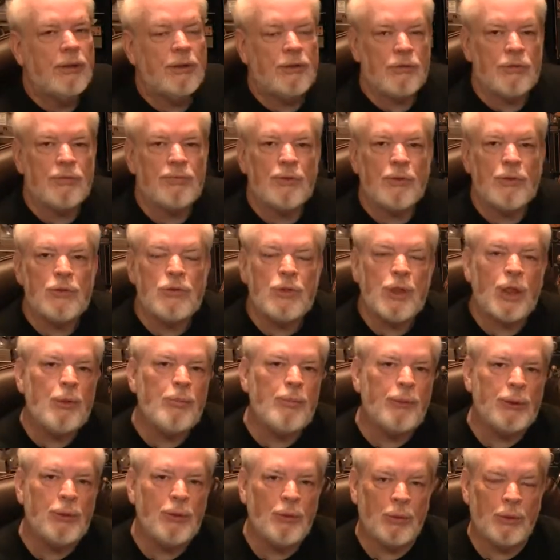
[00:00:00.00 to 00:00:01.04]
was the first tape
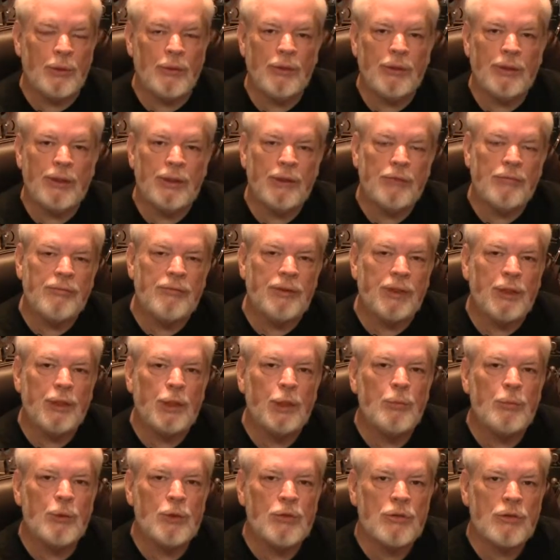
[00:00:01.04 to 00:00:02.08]
recorder that I could find
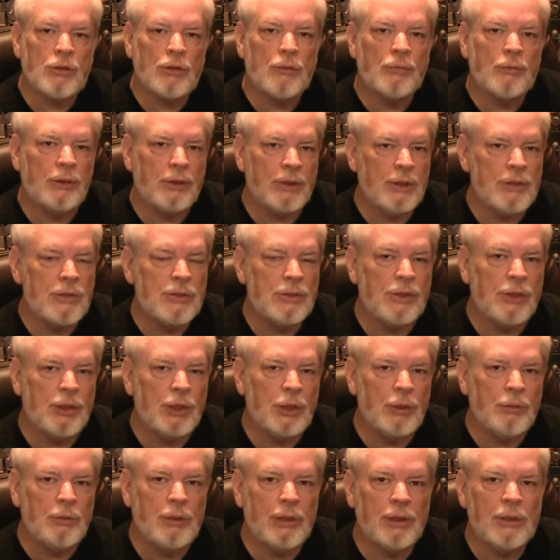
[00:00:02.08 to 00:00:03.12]
commercially released in the
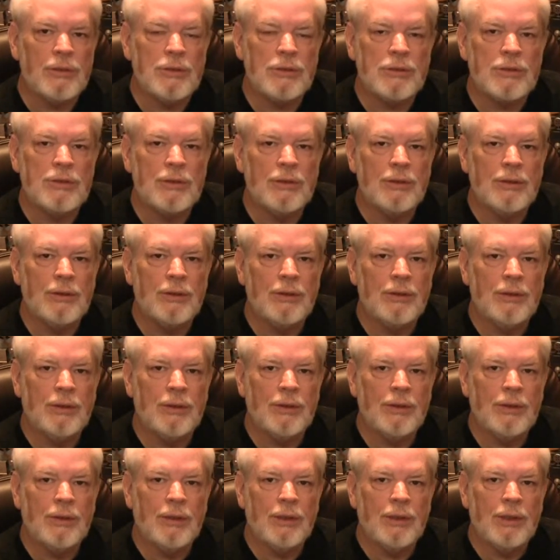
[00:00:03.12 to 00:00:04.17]
U.S.
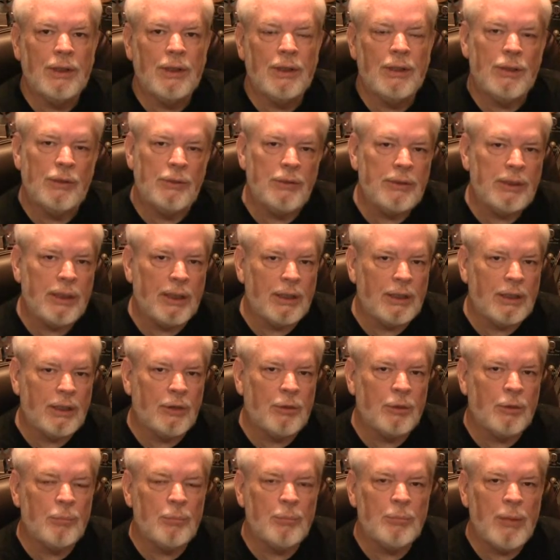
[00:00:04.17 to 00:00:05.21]
During that
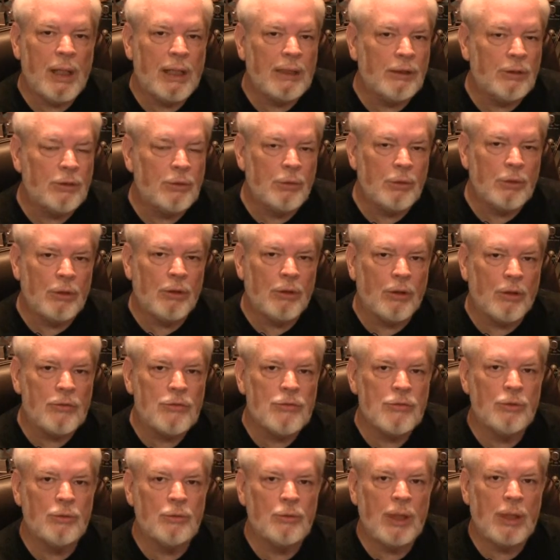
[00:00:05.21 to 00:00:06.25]
year, Magnecord
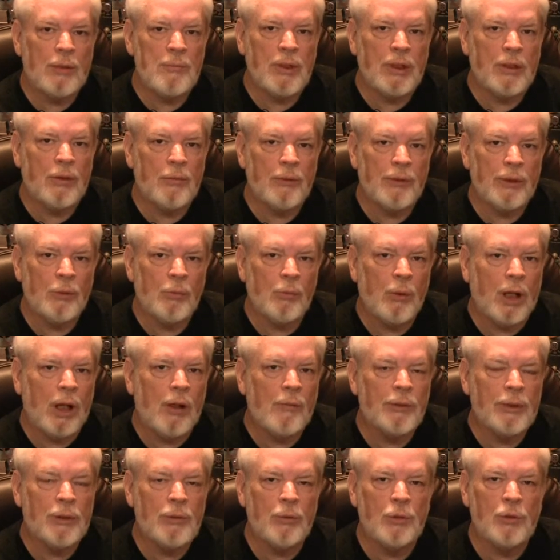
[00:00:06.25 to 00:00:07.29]
also came out with a wire
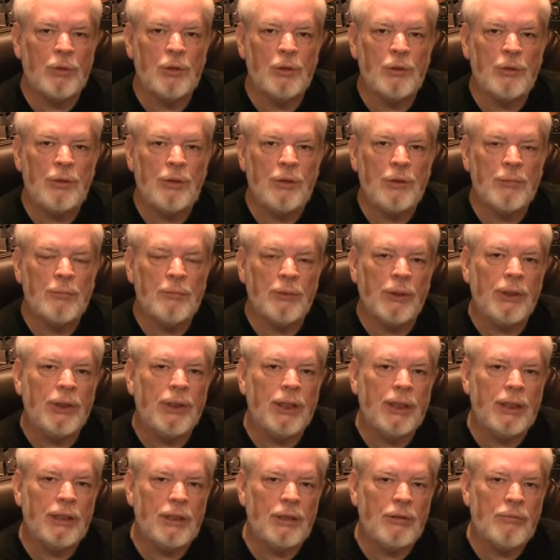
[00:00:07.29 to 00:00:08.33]
recorder, but in
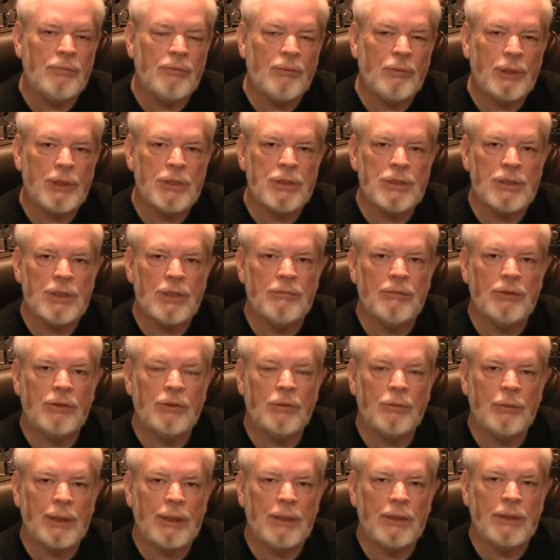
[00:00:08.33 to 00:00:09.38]
1947
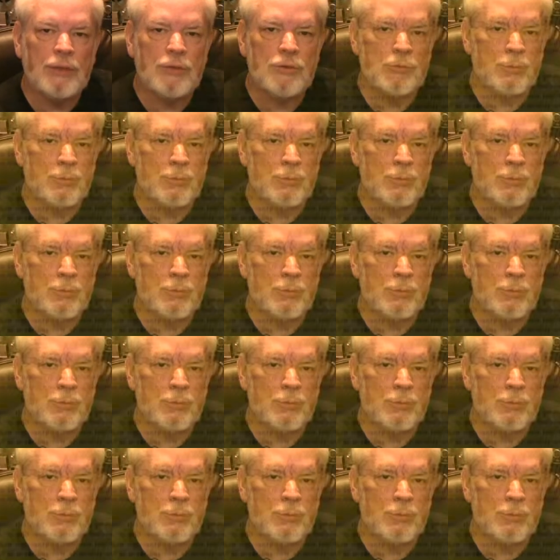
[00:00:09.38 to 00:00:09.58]
quickly